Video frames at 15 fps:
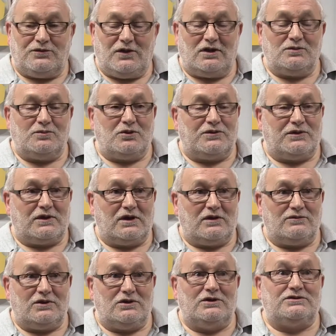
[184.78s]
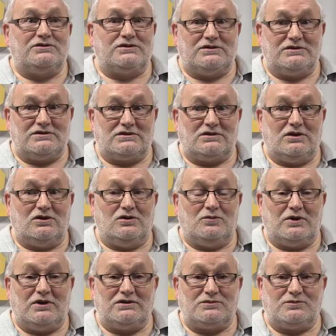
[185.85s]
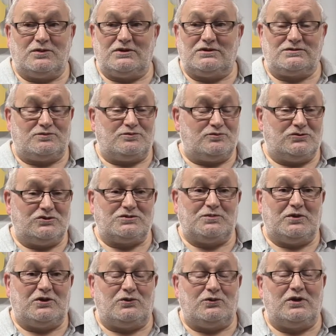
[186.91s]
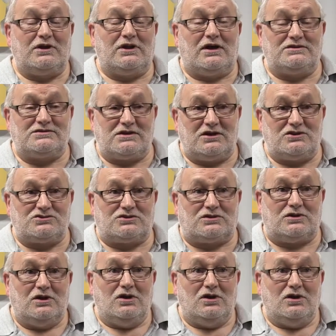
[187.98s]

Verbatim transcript: valuable thing I've learnt at this club is, has just been a realisation